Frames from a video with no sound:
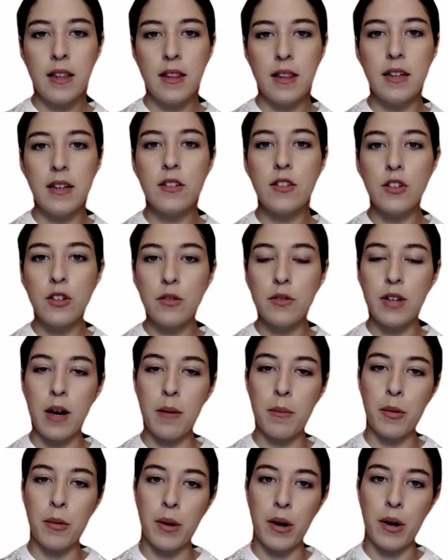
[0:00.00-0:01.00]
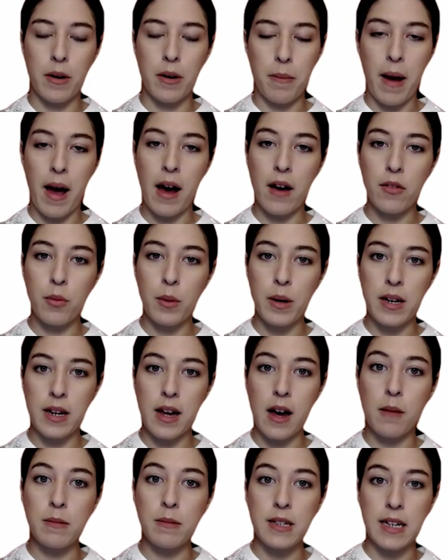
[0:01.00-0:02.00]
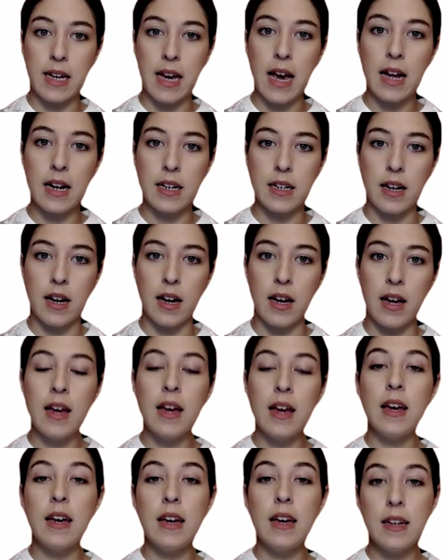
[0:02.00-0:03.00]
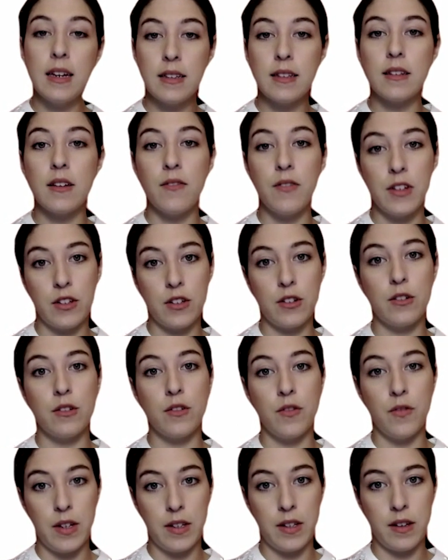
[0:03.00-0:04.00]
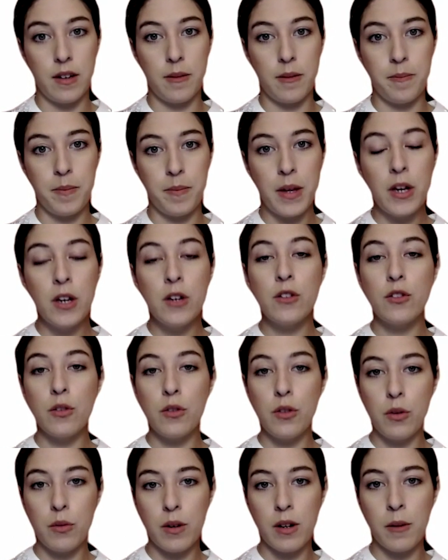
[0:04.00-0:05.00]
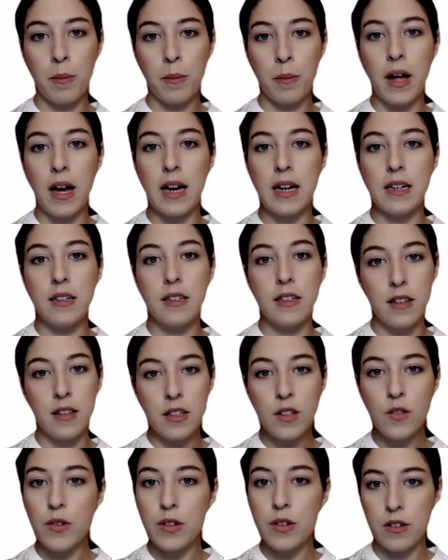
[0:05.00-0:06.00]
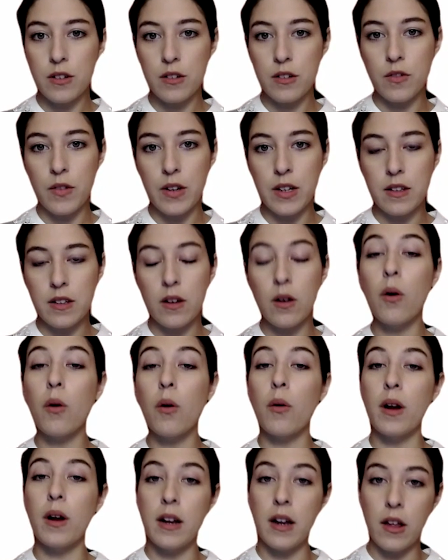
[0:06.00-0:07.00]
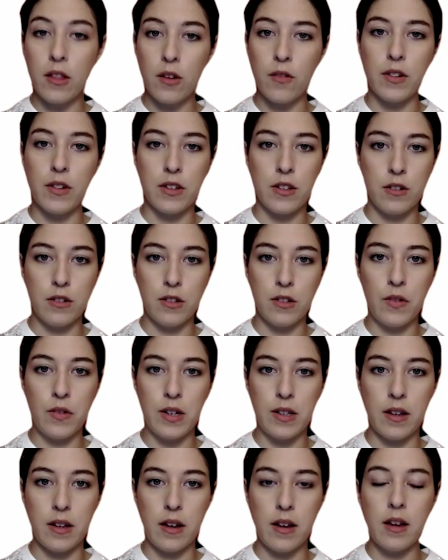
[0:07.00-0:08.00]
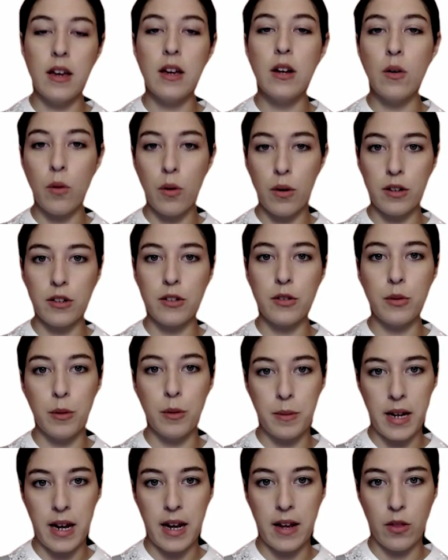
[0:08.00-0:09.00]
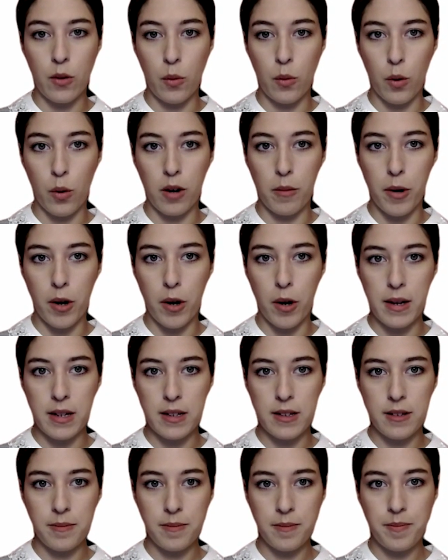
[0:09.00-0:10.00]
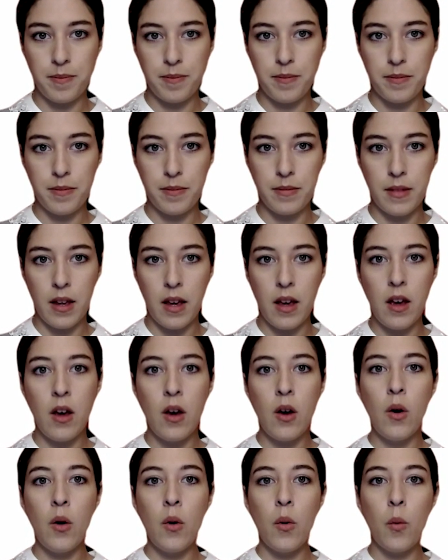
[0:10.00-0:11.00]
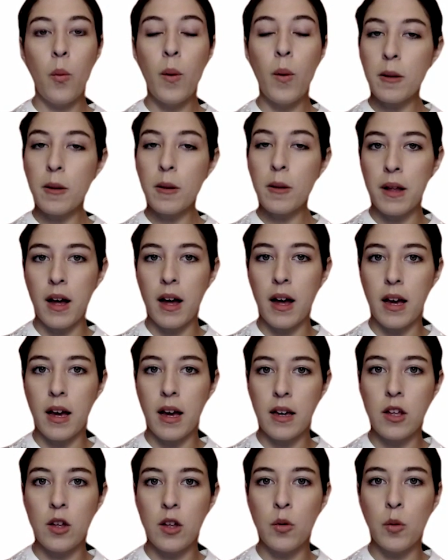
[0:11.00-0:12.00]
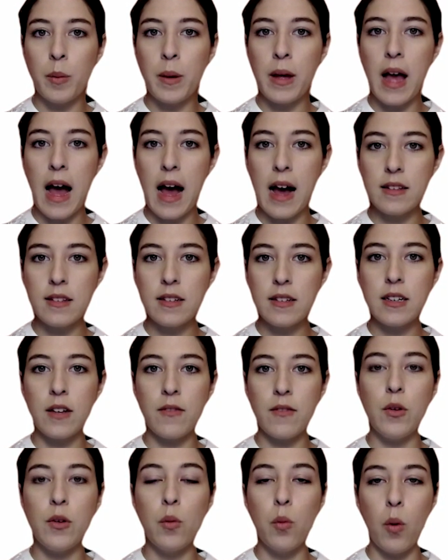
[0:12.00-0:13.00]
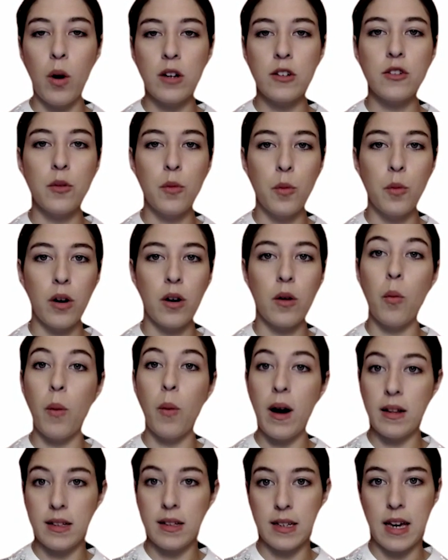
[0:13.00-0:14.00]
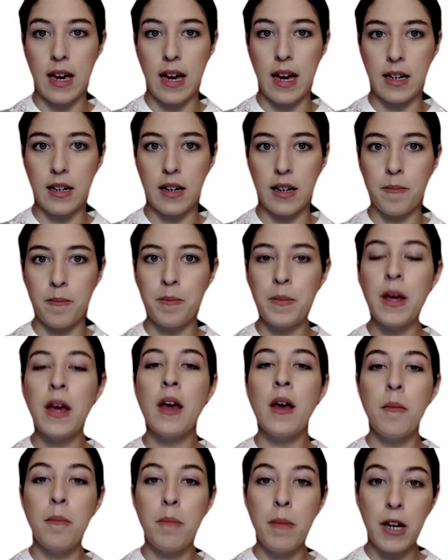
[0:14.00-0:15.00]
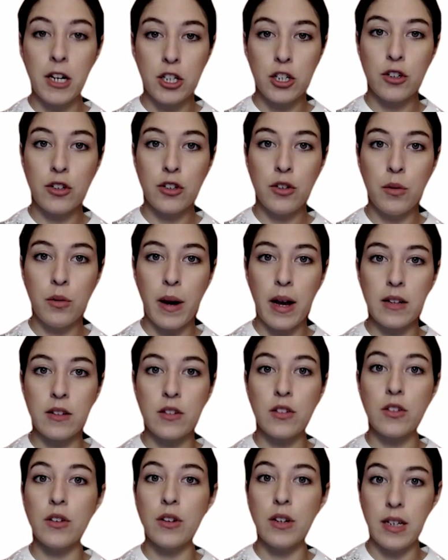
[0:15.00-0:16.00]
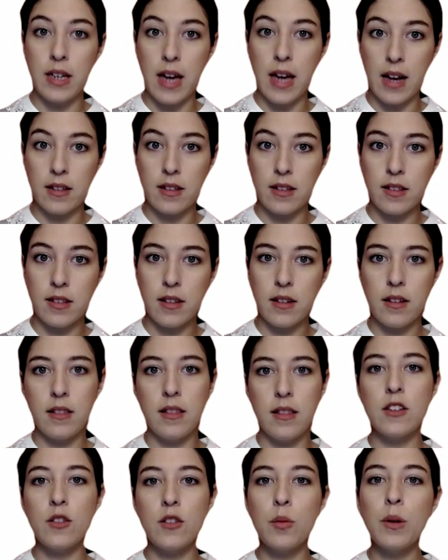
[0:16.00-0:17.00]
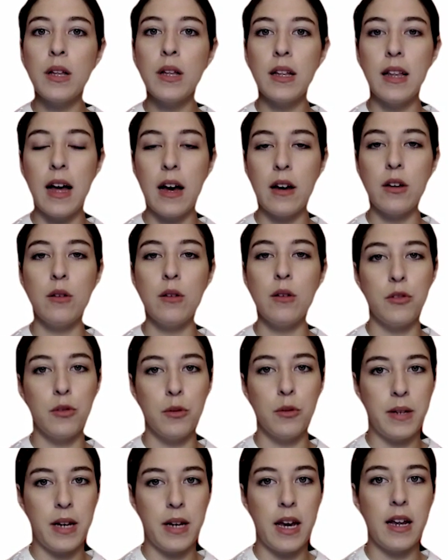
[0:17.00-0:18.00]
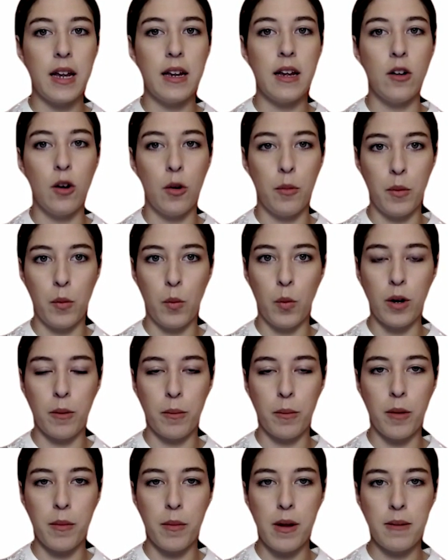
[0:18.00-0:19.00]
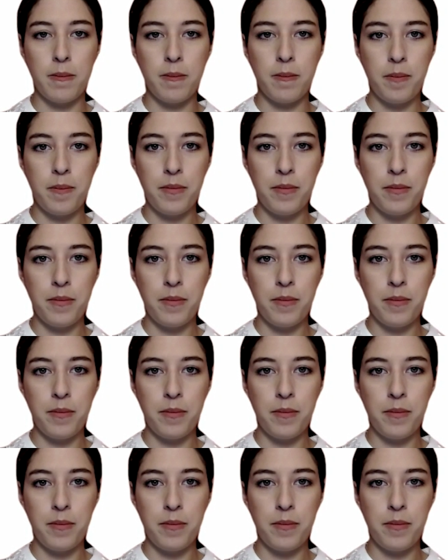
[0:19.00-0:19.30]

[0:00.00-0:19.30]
This new temporary pathway to come to Canada is a visitor's visa. So you can apply to this visitor's visa or another visitor's visa in order to obtain the work permit. When applying, you will be asked if you want to work while in Canada. Make sure you answer yes. This will allow you to obtain an open work permit.